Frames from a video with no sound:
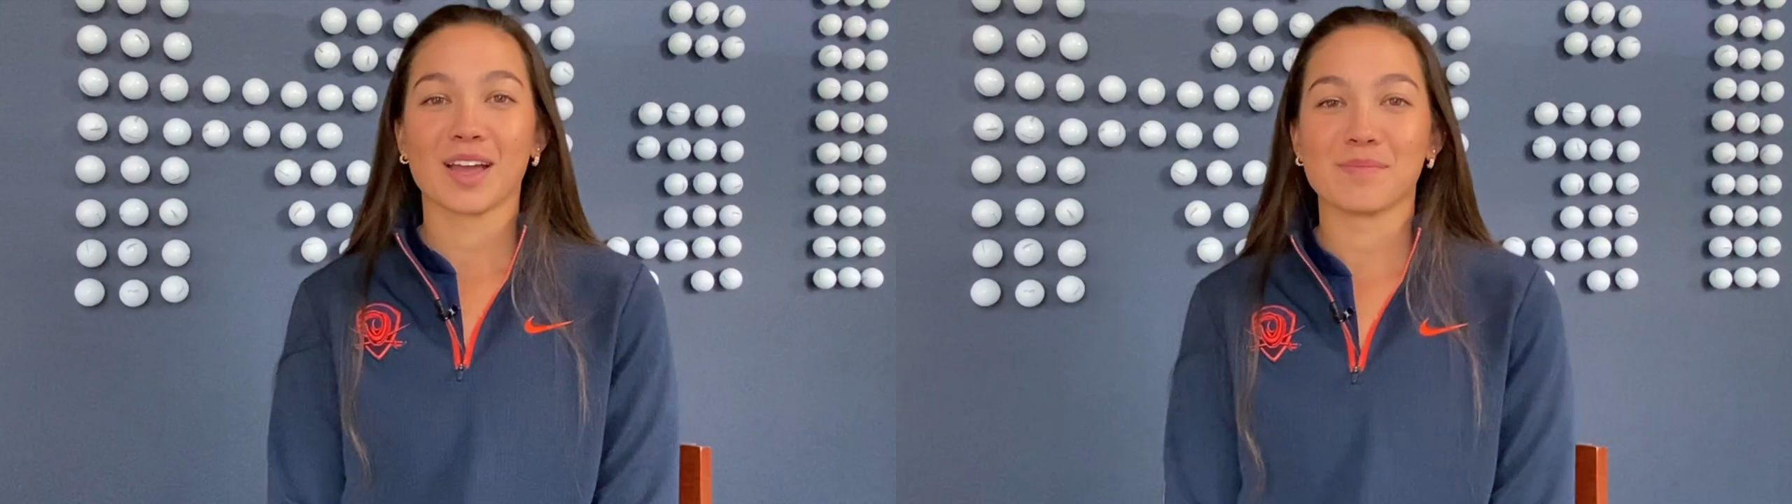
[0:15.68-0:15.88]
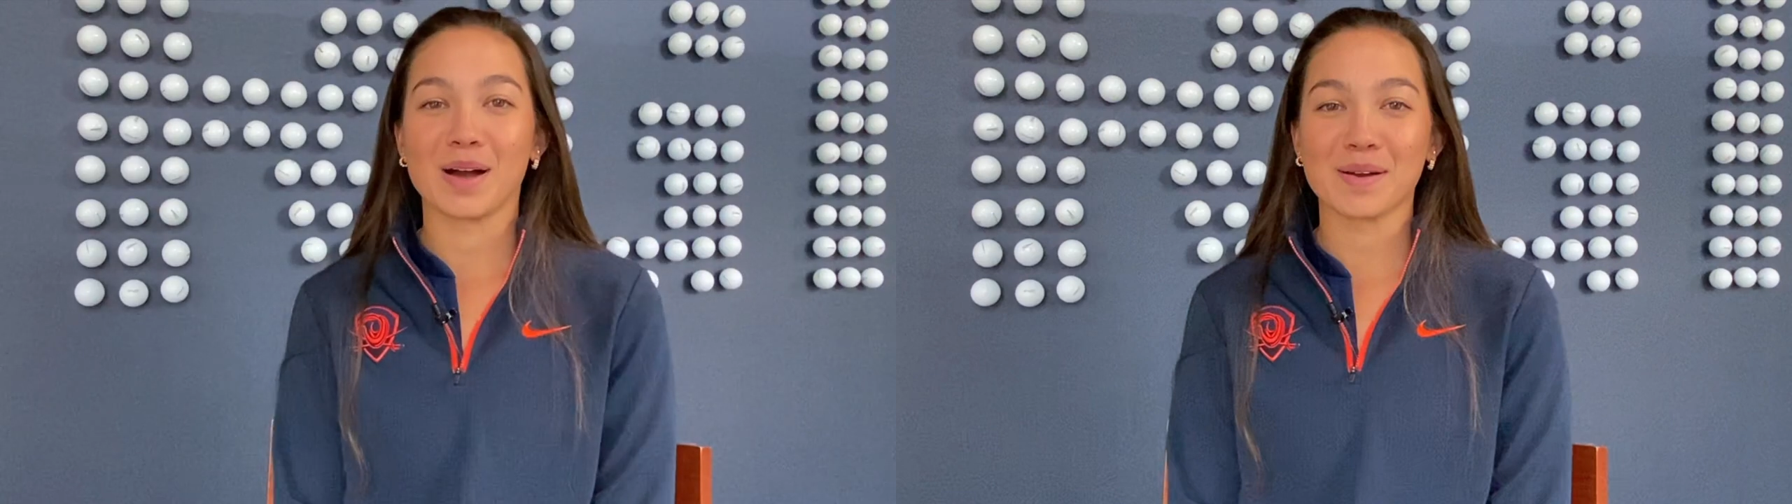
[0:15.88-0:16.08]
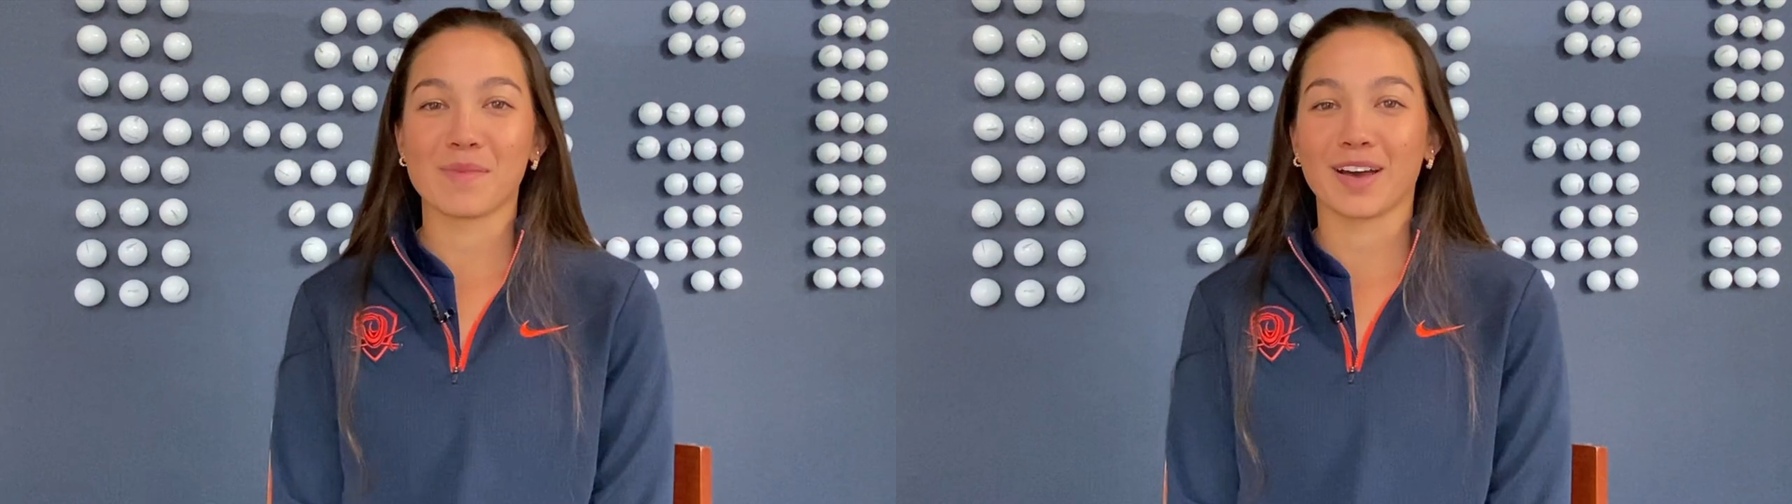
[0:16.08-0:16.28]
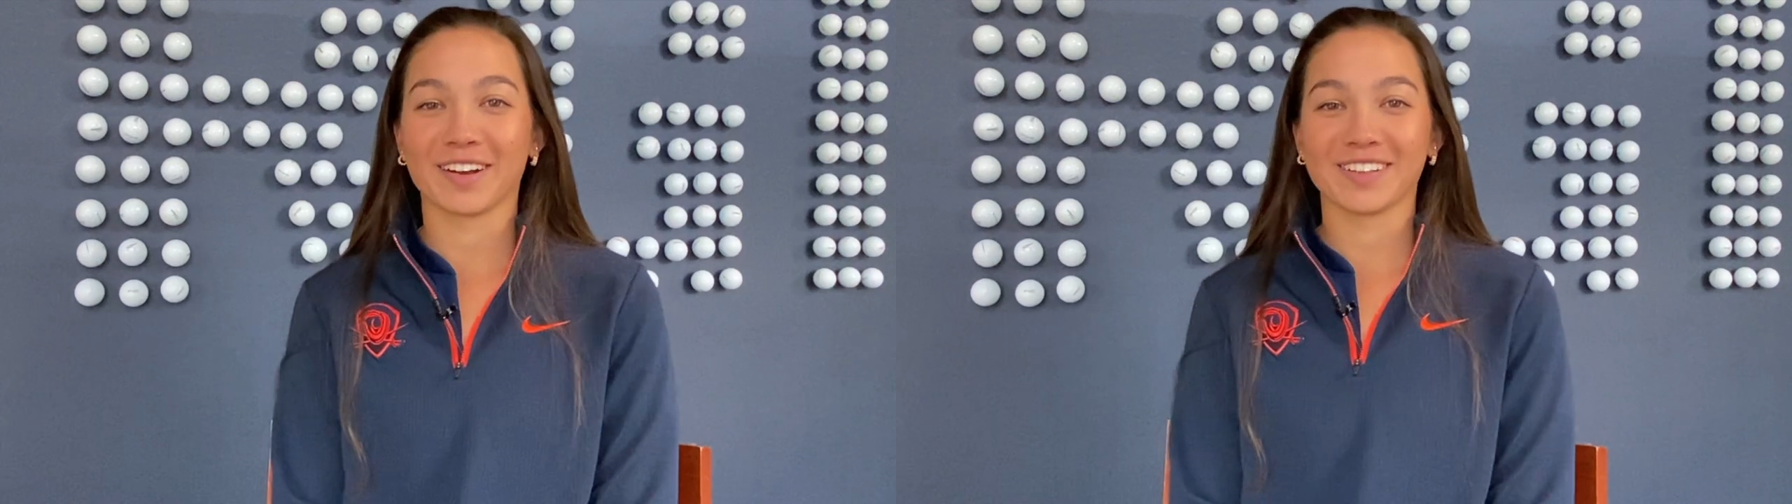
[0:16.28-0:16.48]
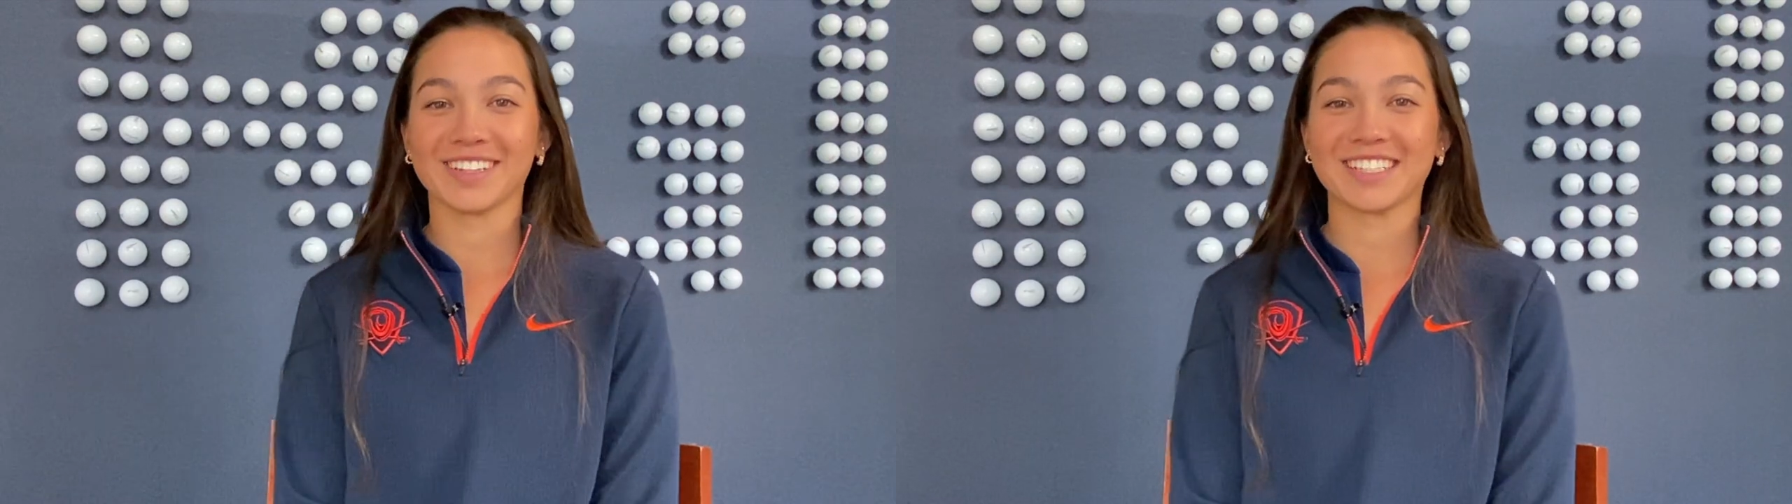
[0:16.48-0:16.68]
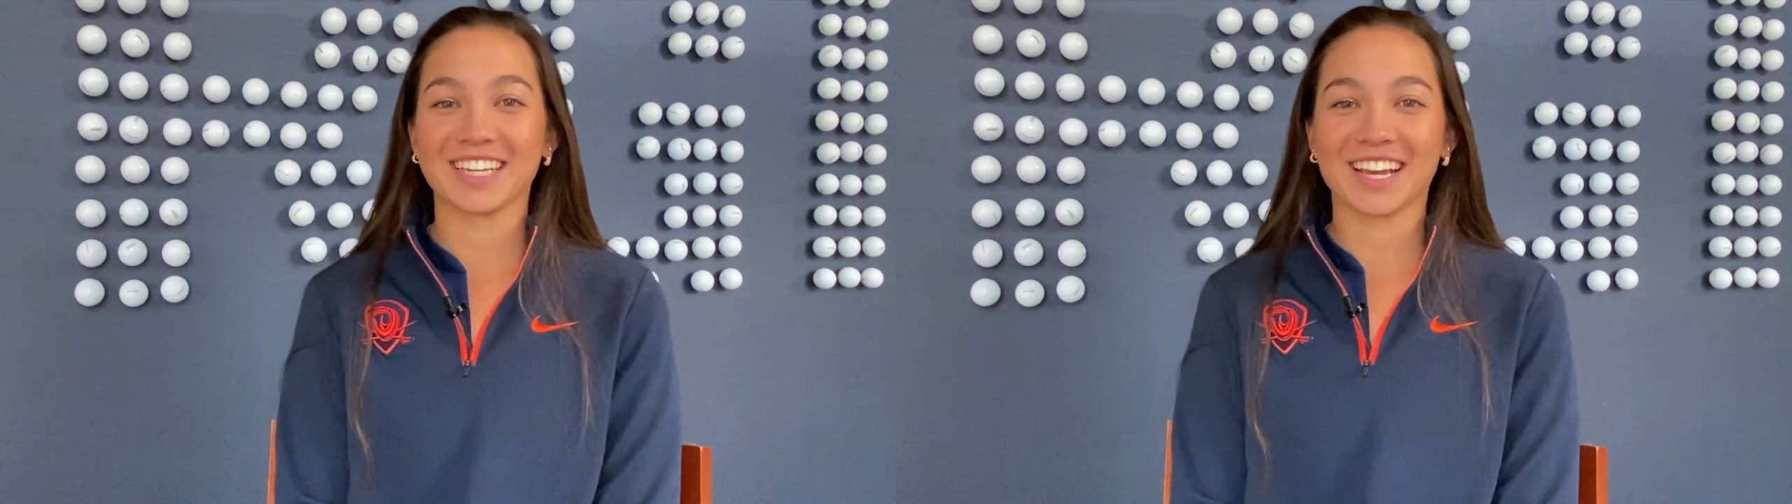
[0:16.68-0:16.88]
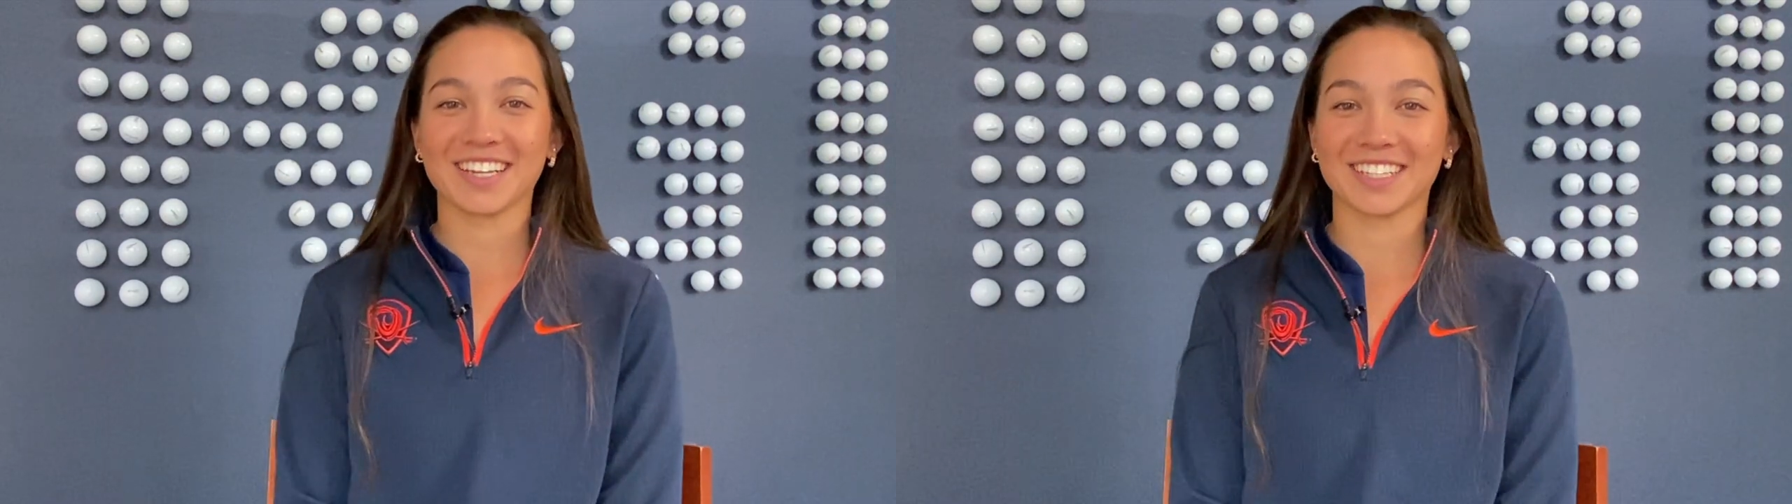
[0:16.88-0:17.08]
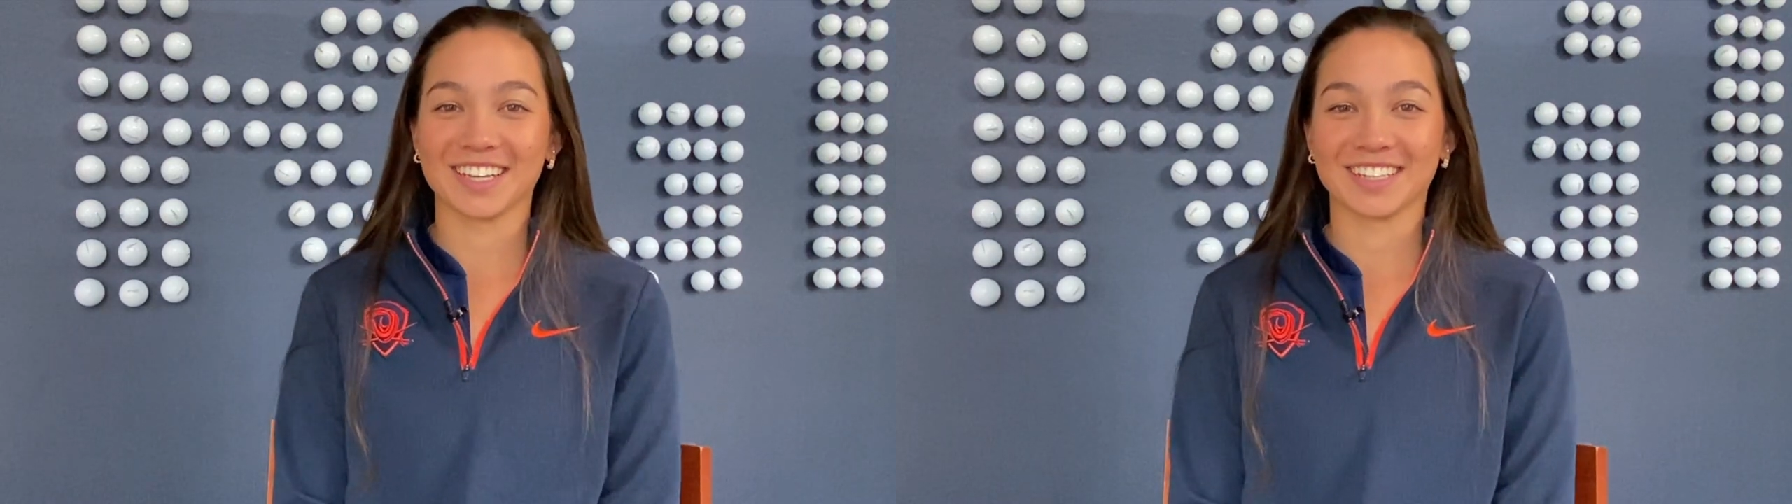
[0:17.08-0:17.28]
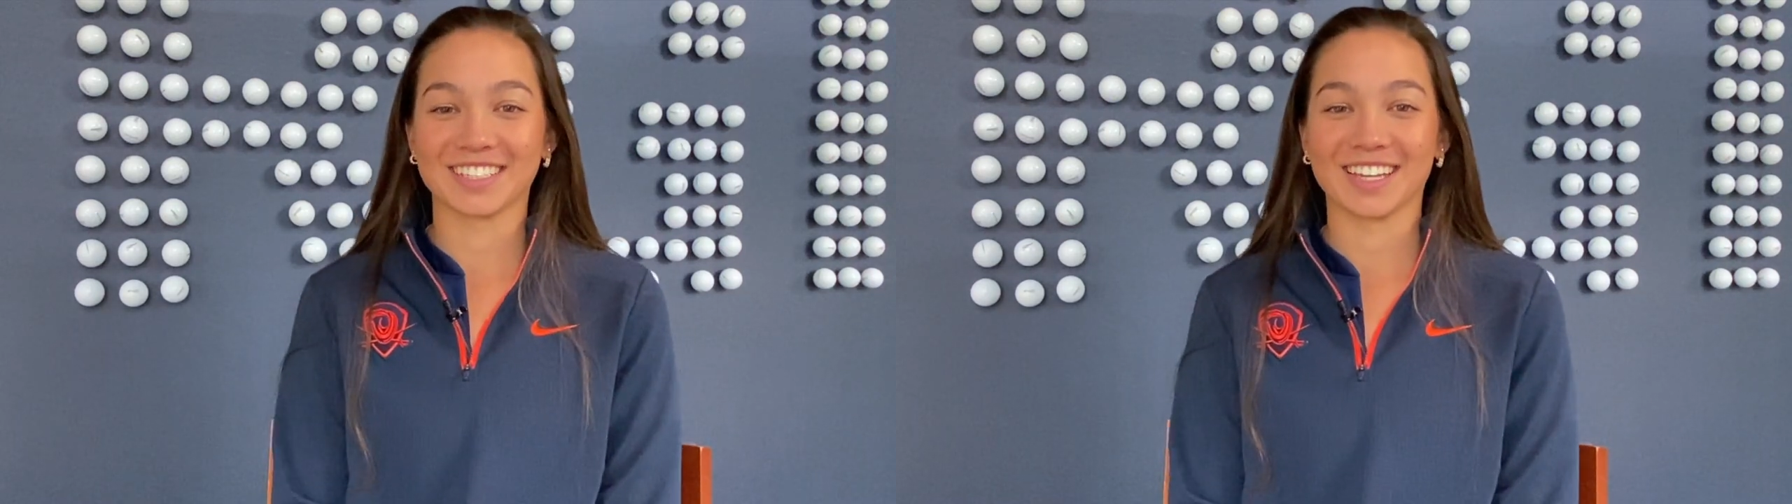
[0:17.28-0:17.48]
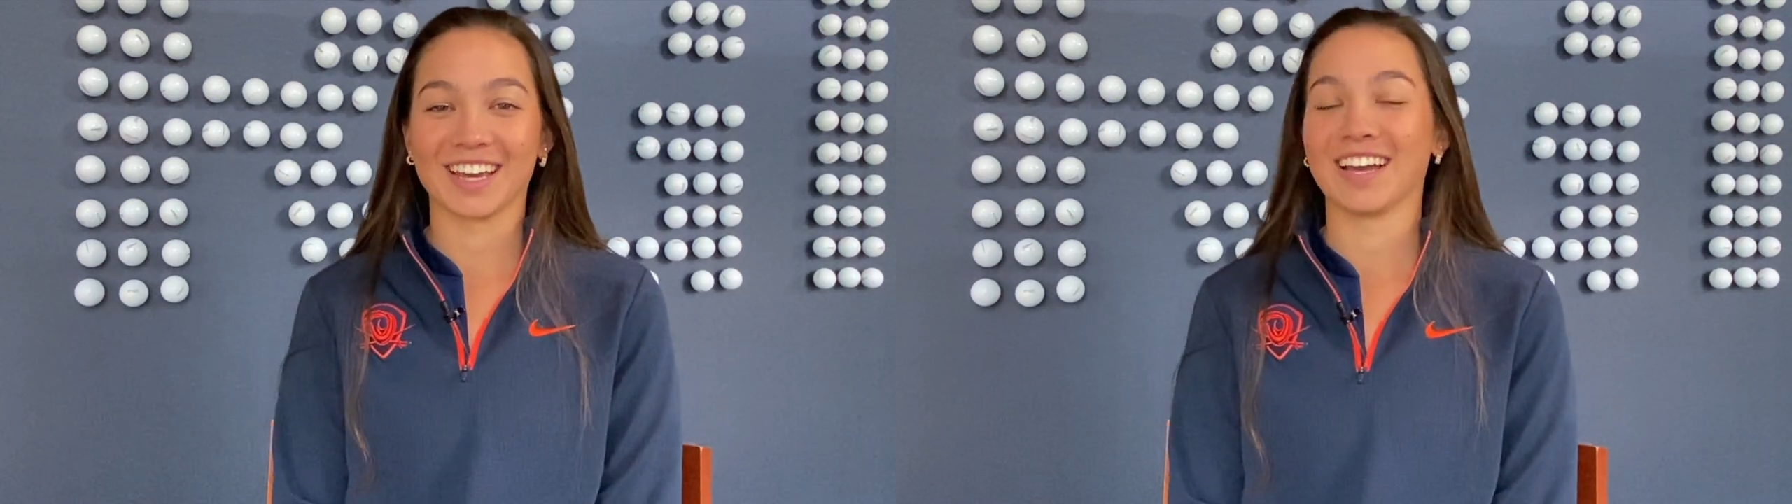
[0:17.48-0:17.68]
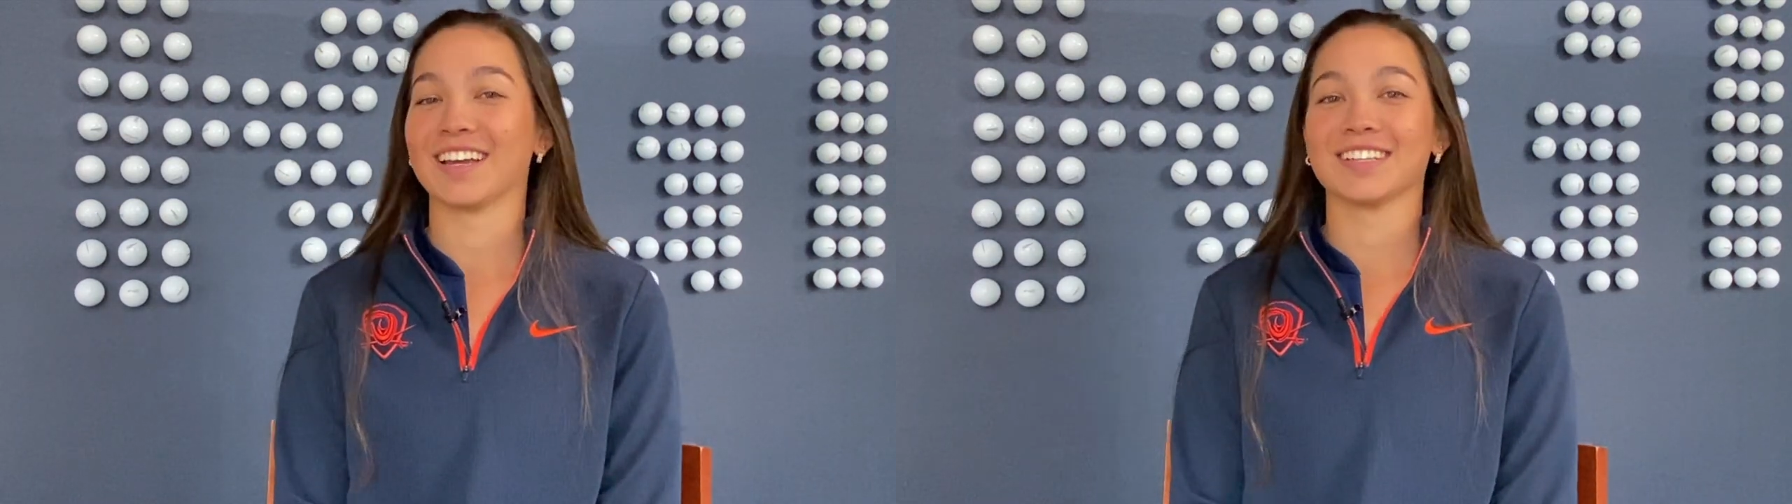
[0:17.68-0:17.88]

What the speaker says: My motto these days is to